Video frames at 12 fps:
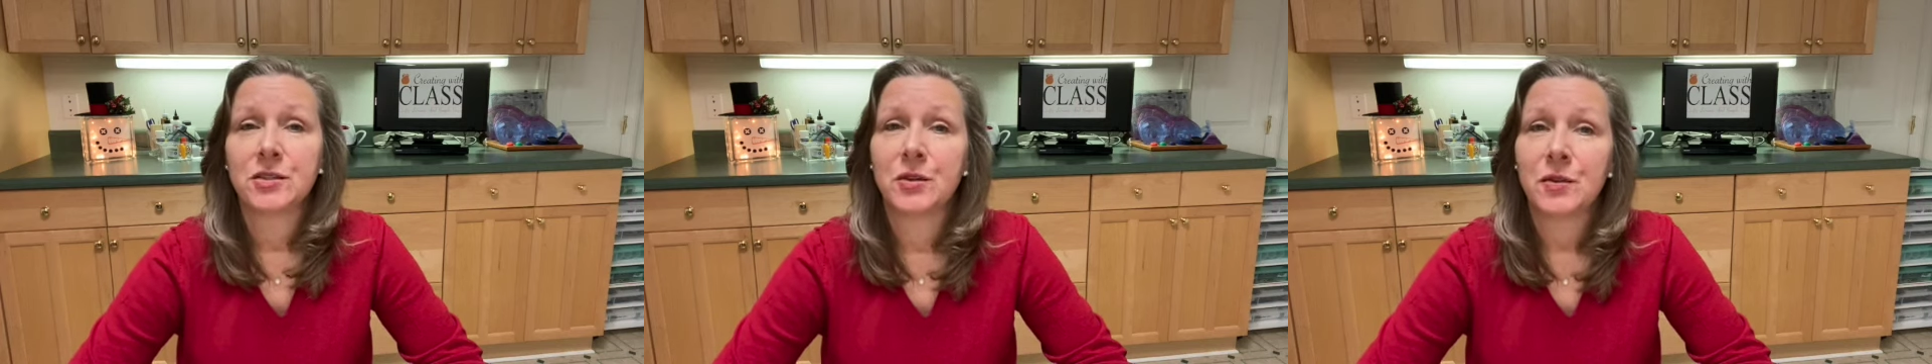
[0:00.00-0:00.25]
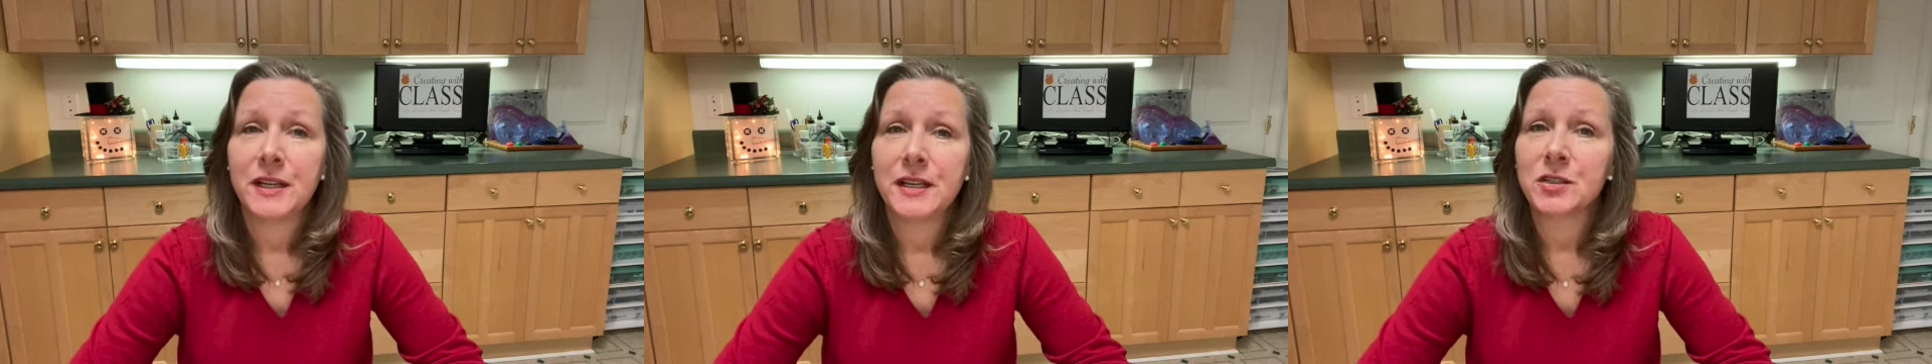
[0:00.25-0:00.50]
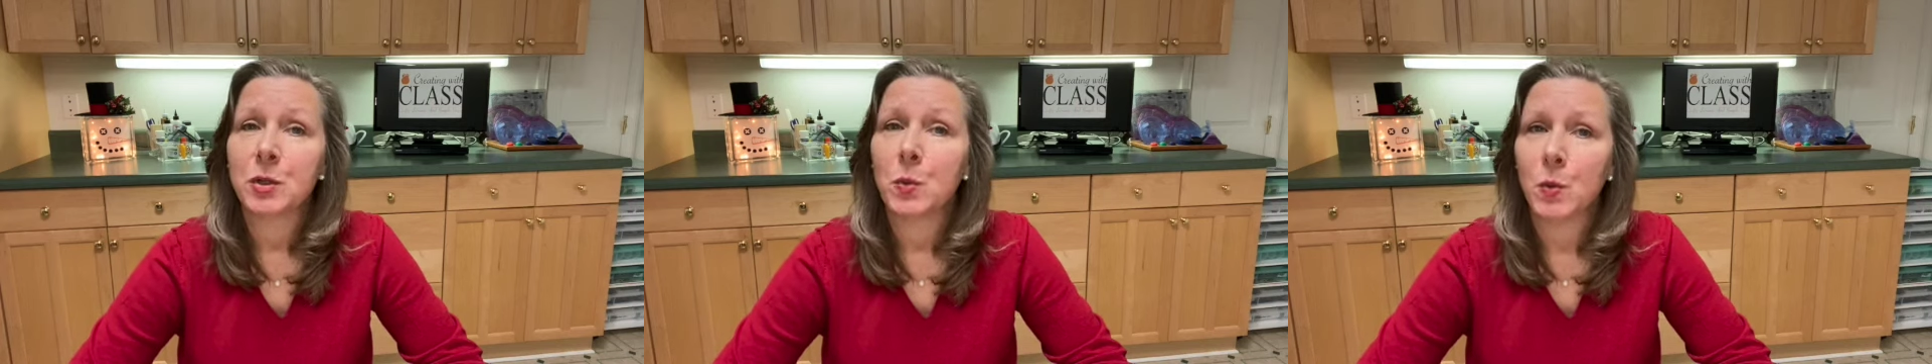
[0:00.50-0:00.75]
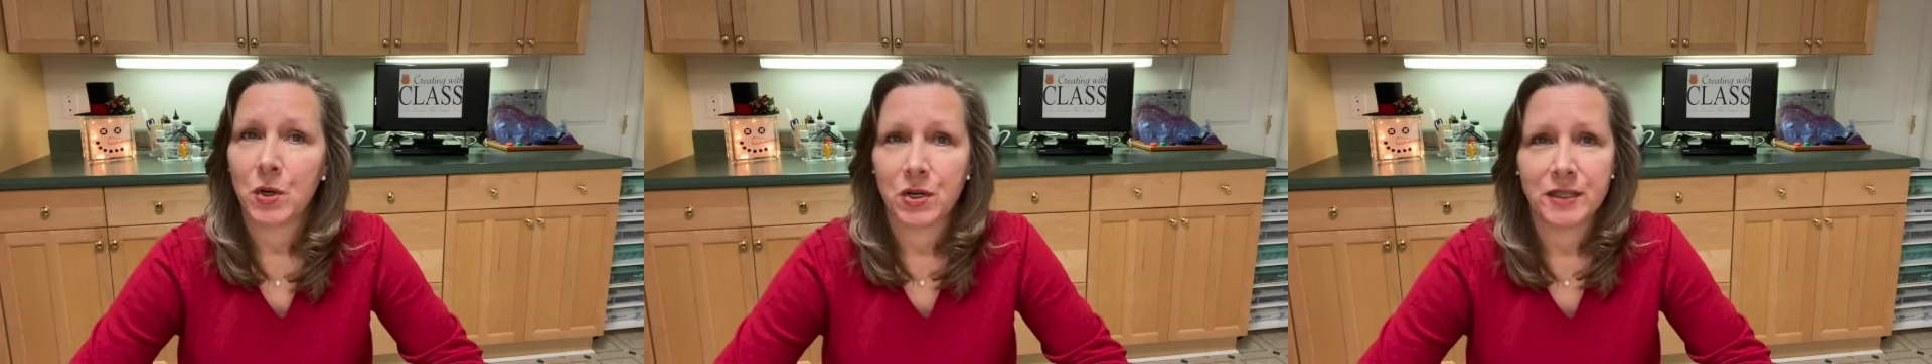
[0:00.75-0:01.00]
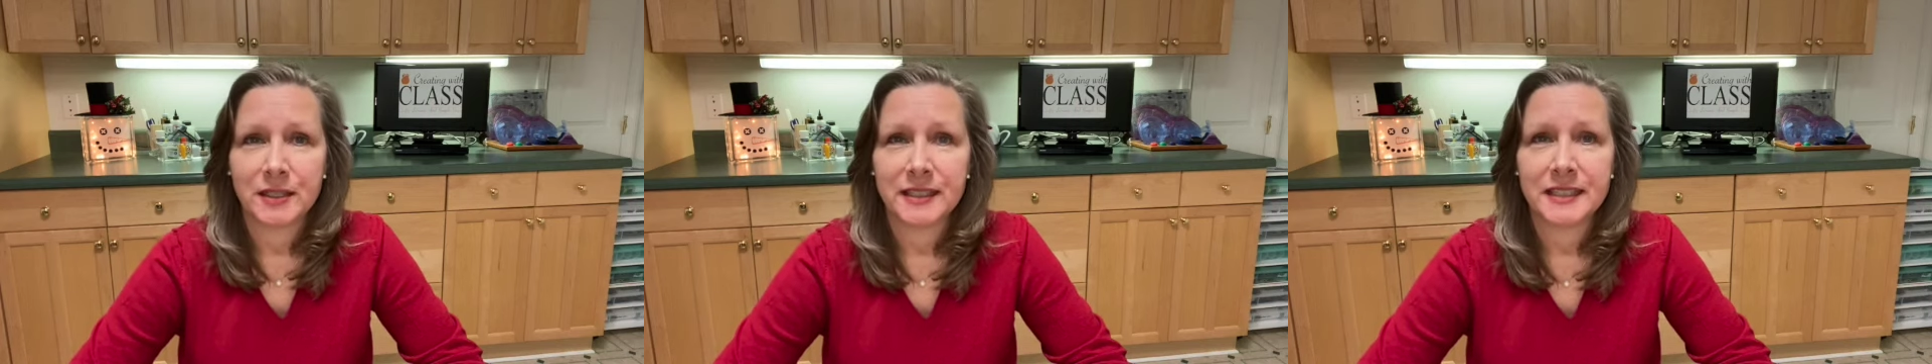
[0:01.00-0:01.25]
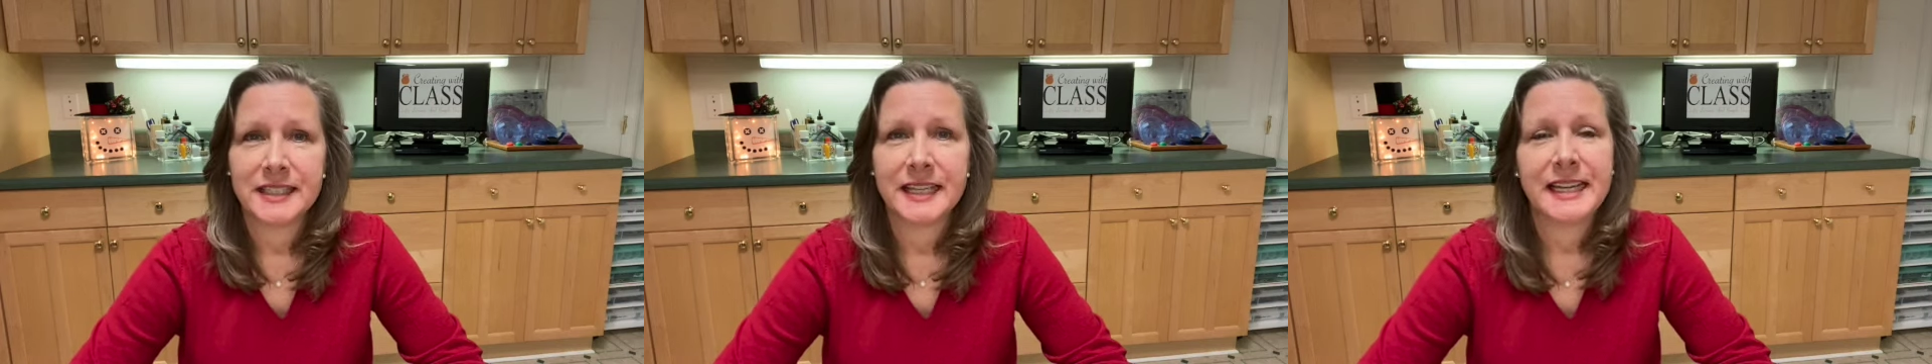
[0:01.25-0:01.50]
So these are
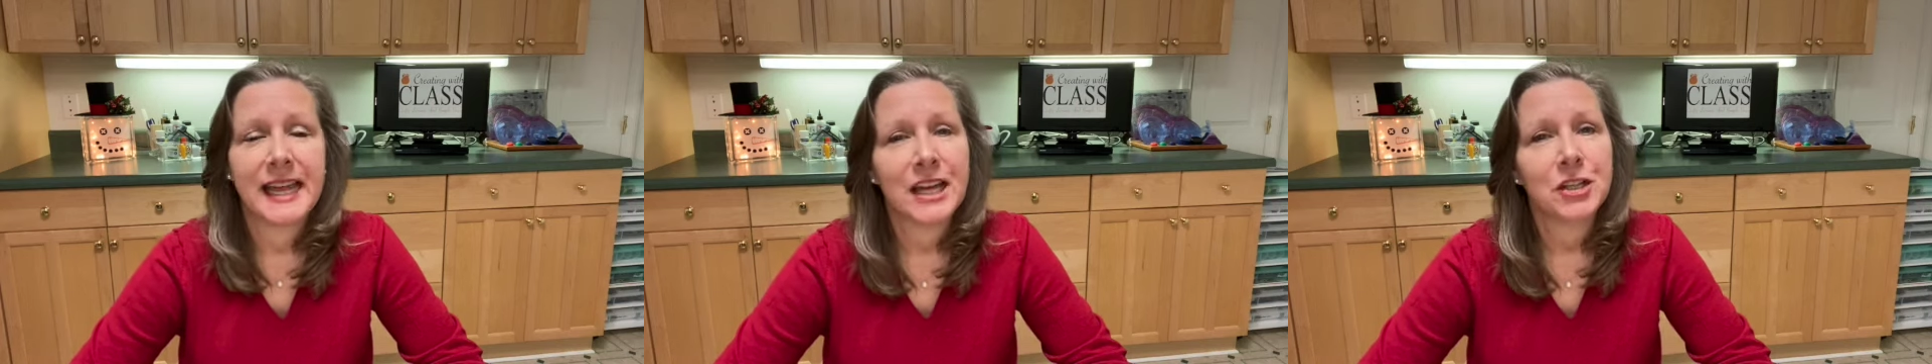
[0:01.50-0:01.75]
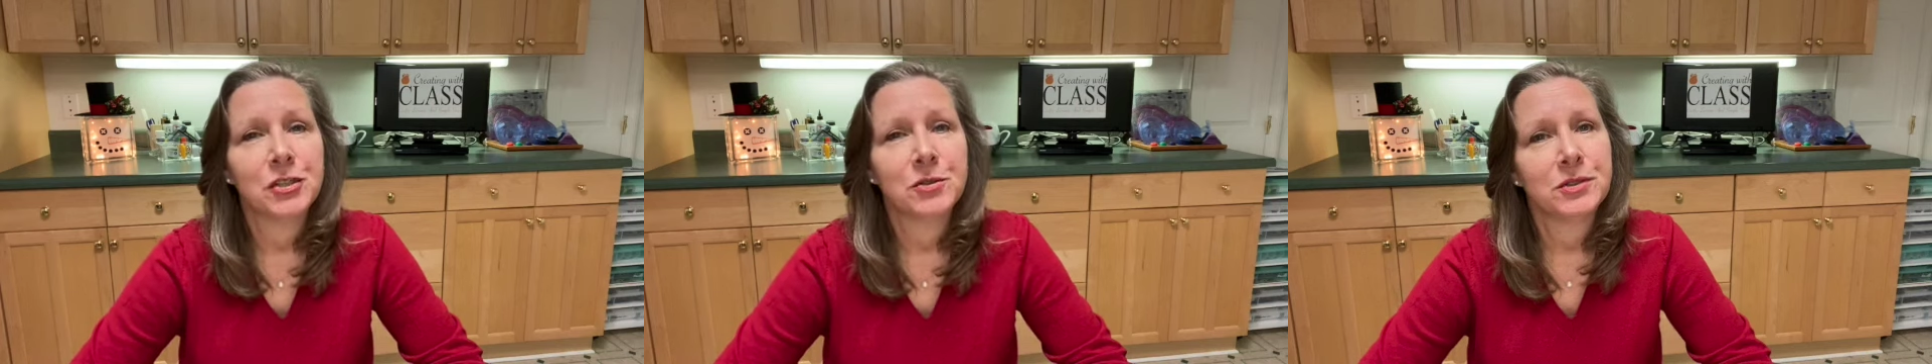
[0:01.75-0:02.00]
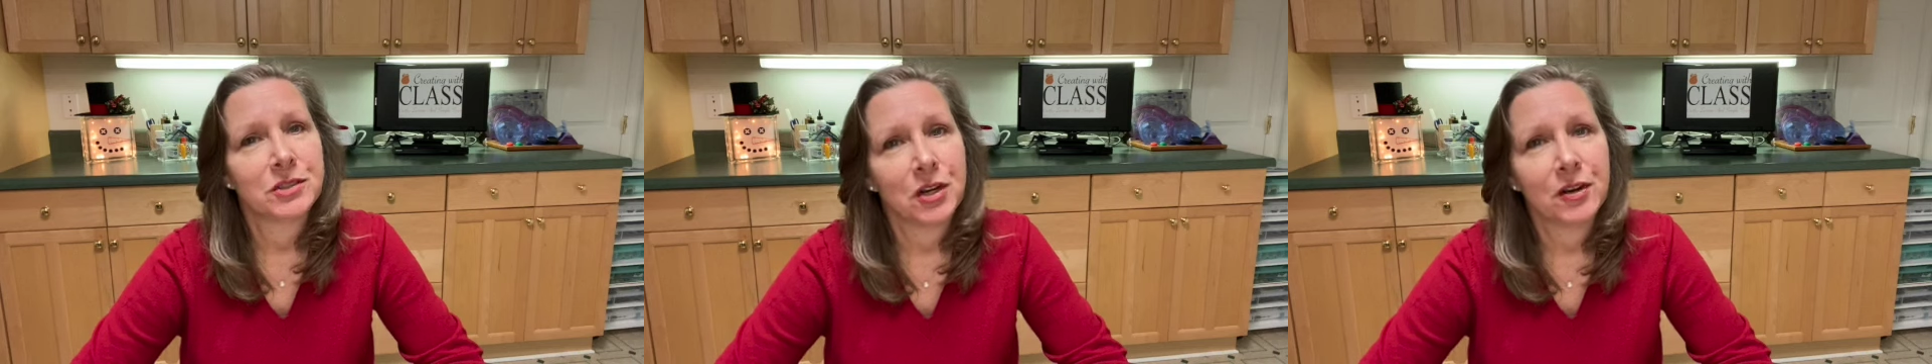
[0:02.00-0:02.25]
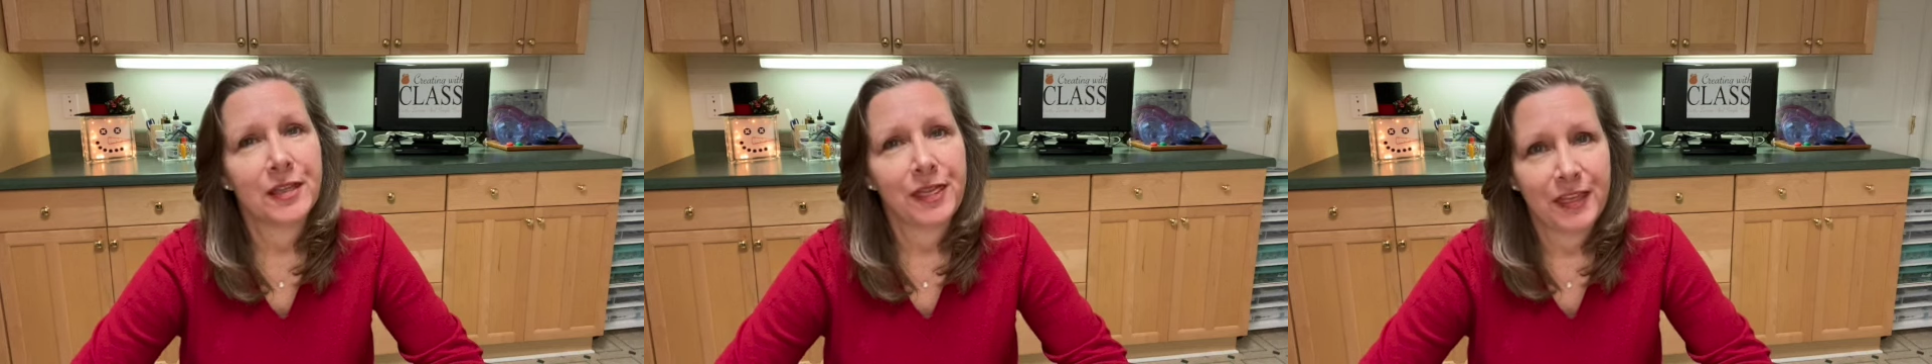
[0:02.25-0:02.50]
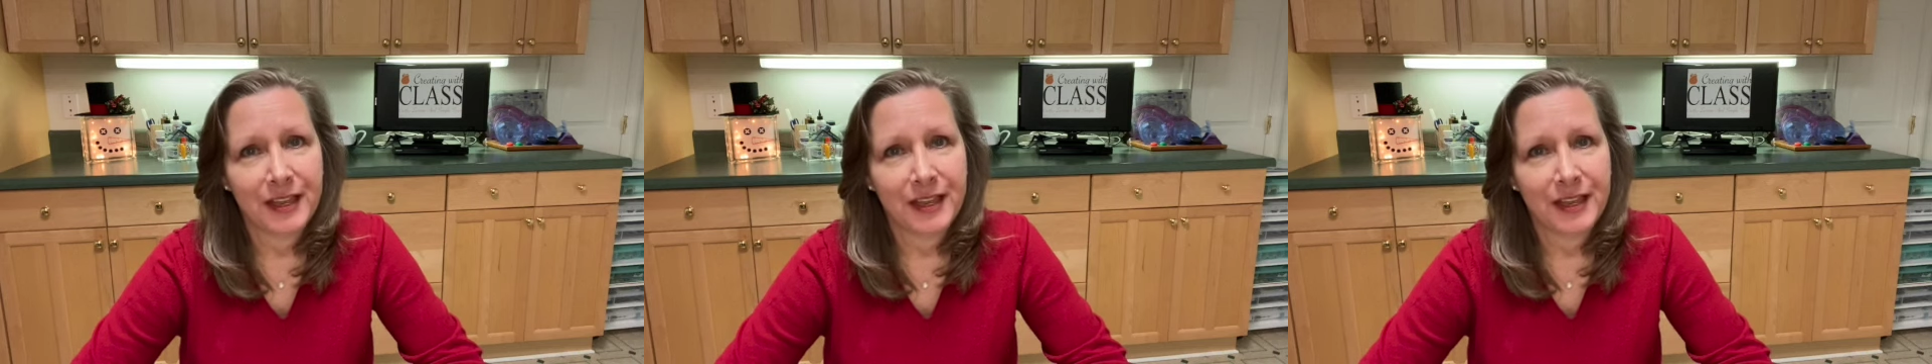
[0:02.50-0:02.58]
words to get you start